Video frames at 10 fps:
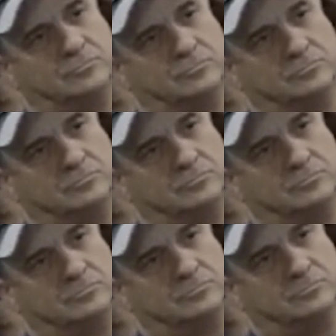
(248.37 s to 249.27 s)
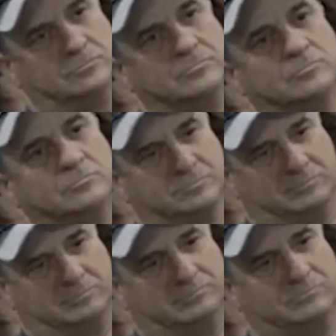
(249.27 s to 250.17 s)

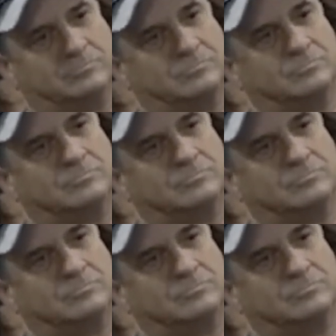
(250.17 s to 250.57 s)
[no speech]